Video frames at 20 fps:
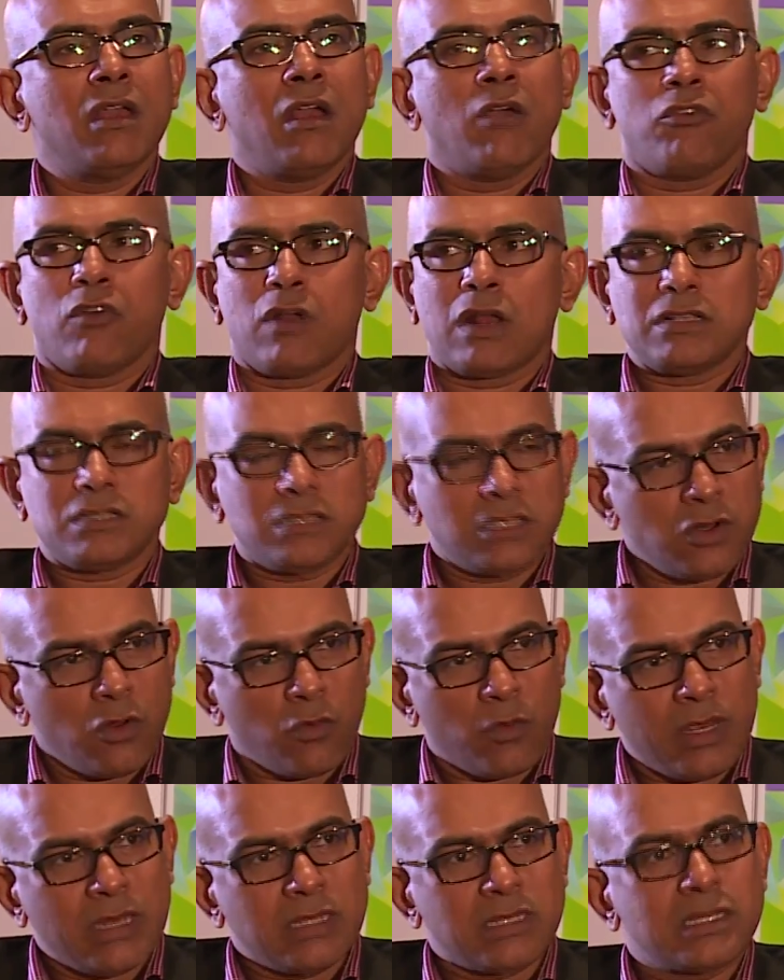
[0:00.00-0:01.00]
for us,
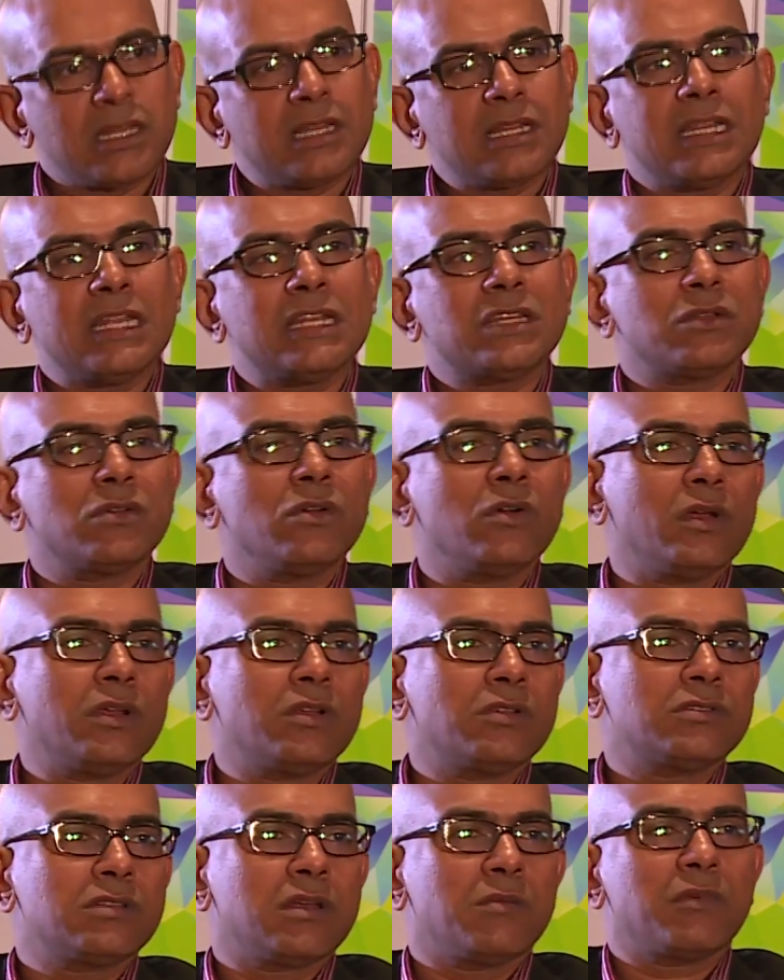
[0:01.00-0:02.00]
we still need to go
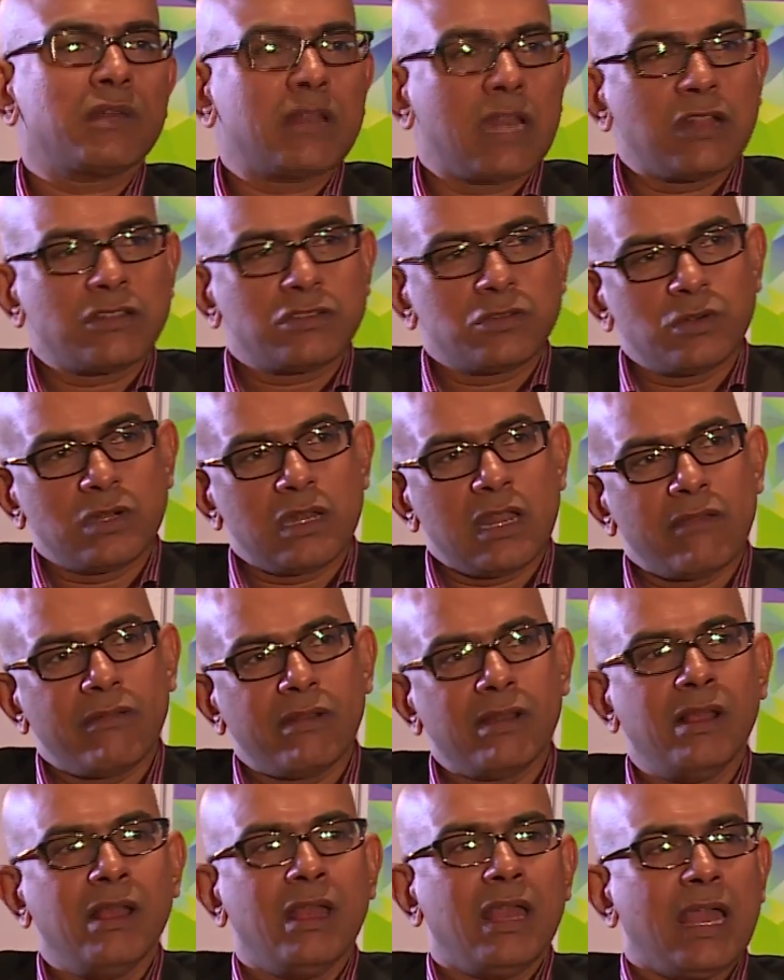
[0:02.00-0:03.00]
into some grassroots
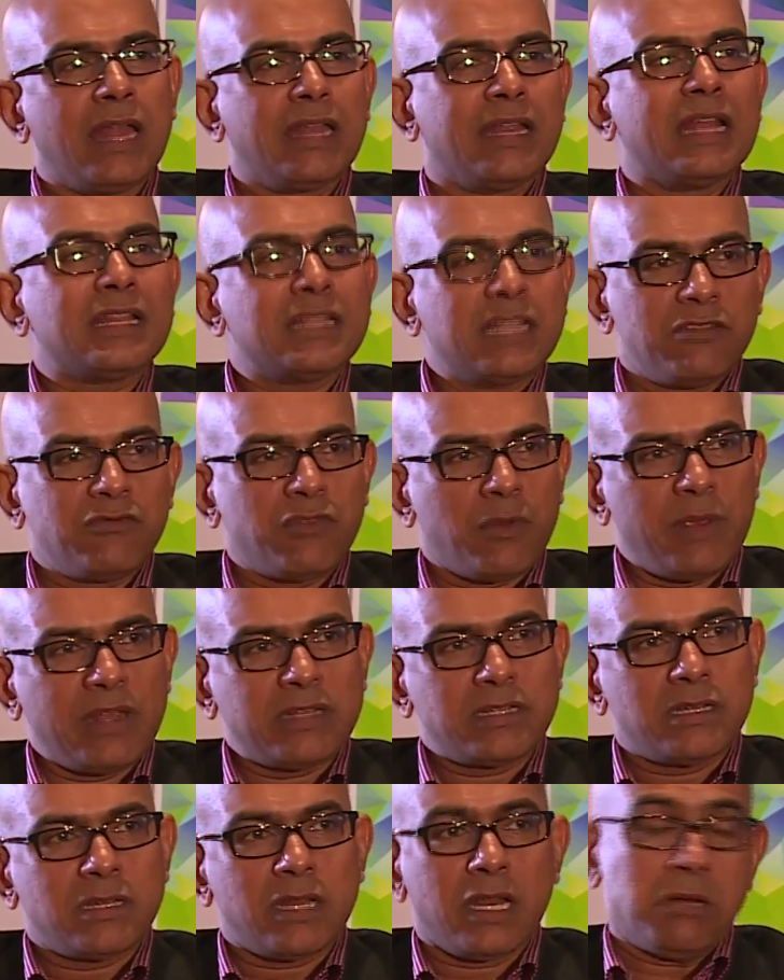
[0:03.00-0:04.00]
level and get the
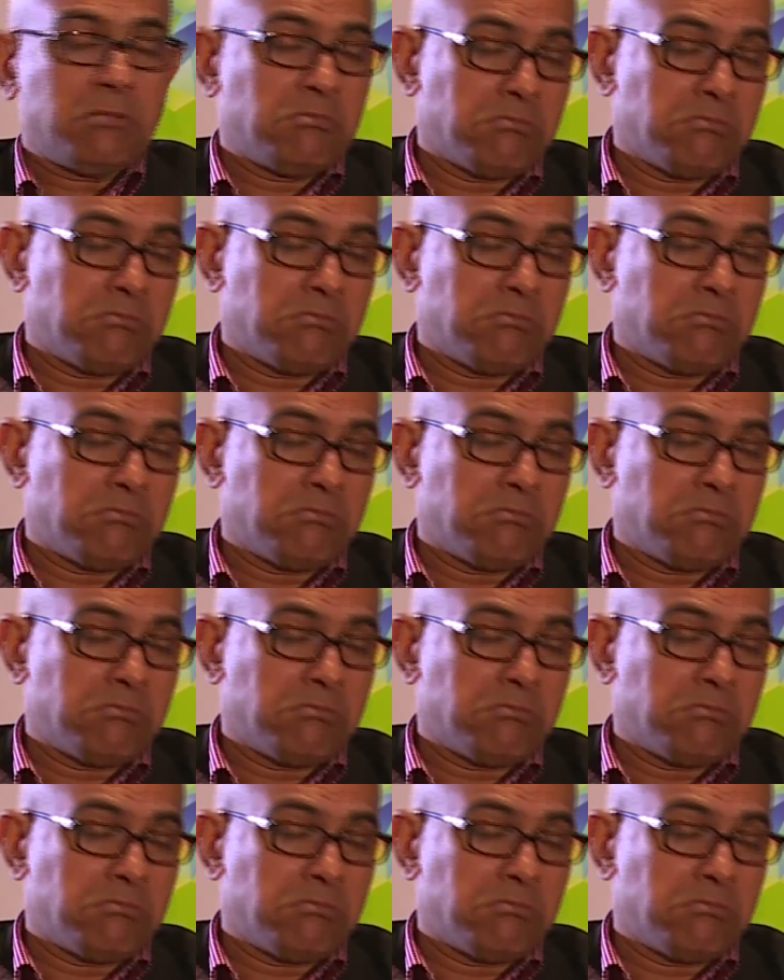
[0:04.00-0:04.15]
information right.